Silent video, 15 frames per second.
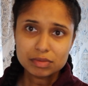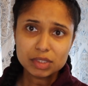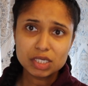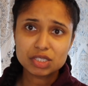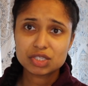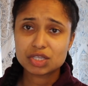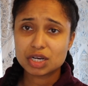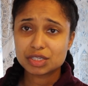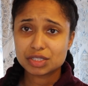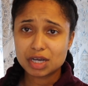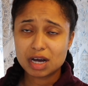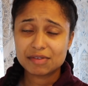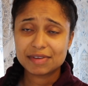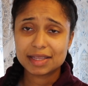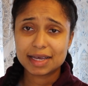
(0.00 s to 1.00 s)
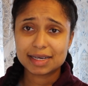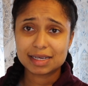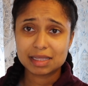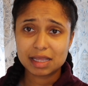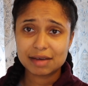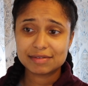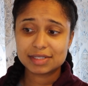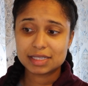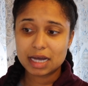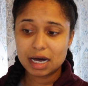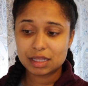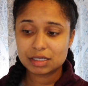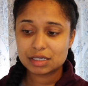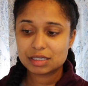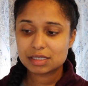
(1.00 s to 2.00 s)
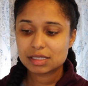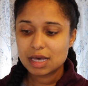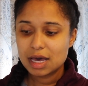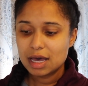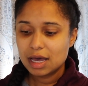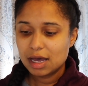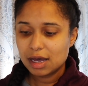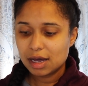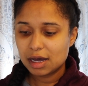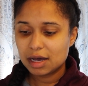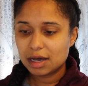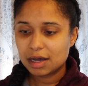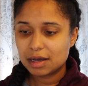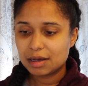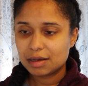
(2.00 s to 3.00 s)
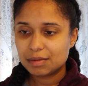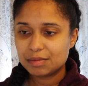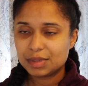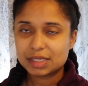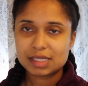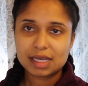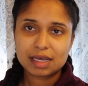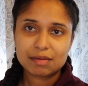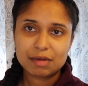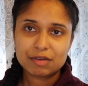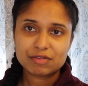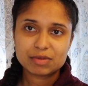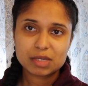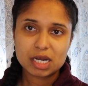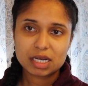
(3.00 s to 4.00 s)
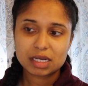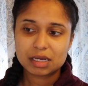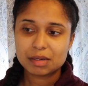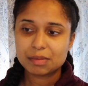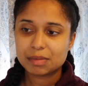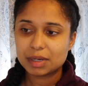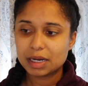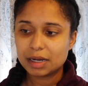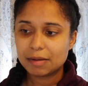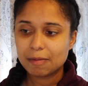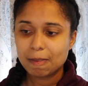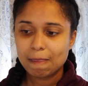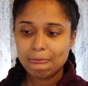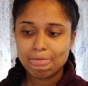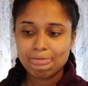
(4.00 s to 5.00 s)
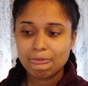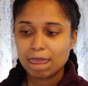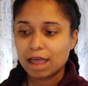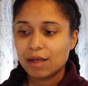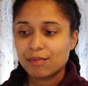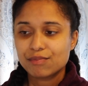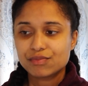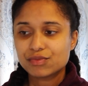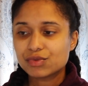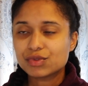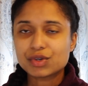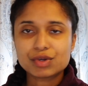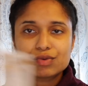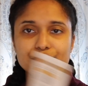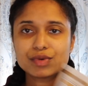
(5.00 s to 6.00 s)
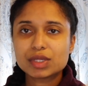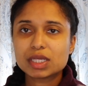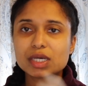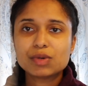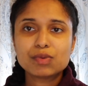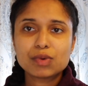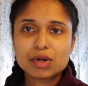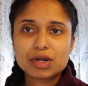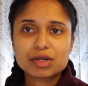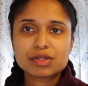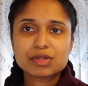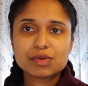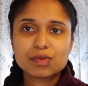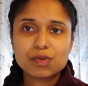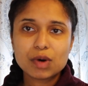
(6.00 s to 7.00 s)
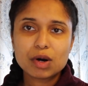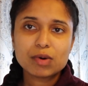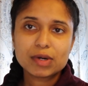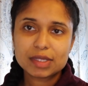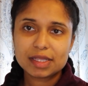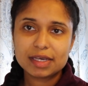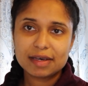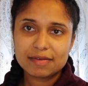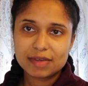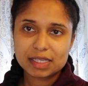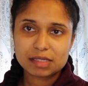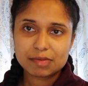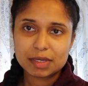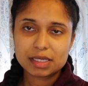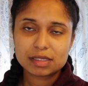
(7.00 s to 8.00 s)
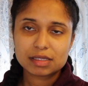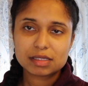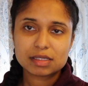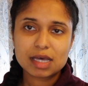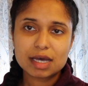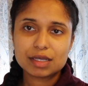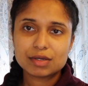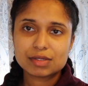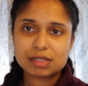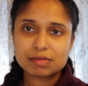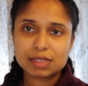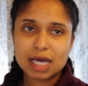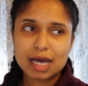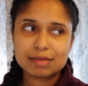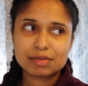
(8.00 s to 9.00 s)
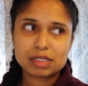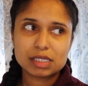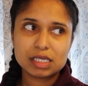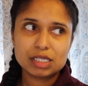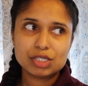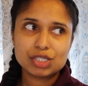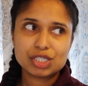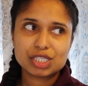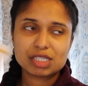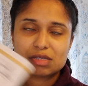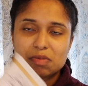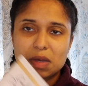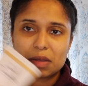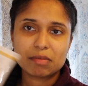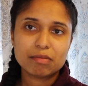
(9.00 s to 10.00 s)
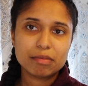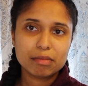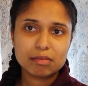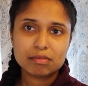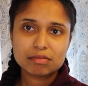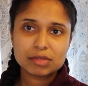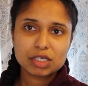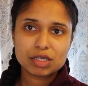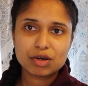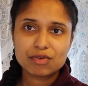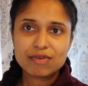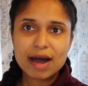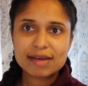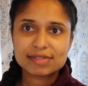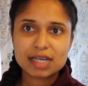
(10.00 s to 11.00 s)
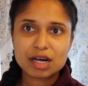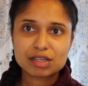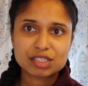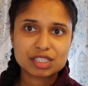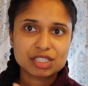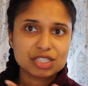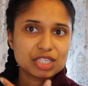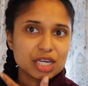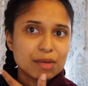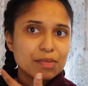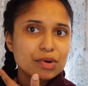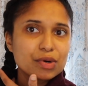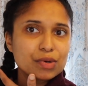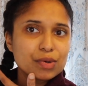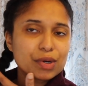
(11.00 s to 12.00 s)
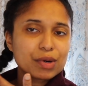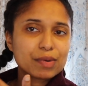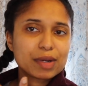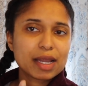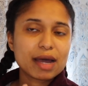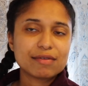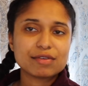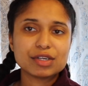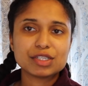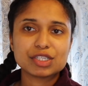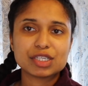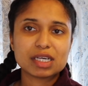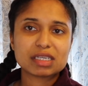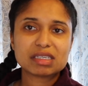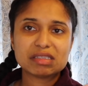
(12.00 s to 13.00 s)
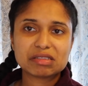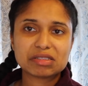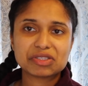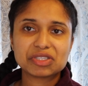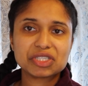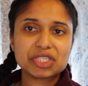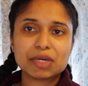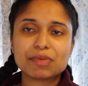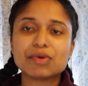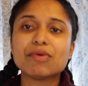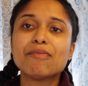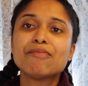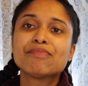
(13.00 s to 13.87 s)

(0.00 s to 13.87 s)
starts off at like $11 because I get mine from Target, but they're really well worth the investments. I know sometimes it's easier to spend $5 on a shampoo or whatever, and you're like, oh, it's just a shampoo.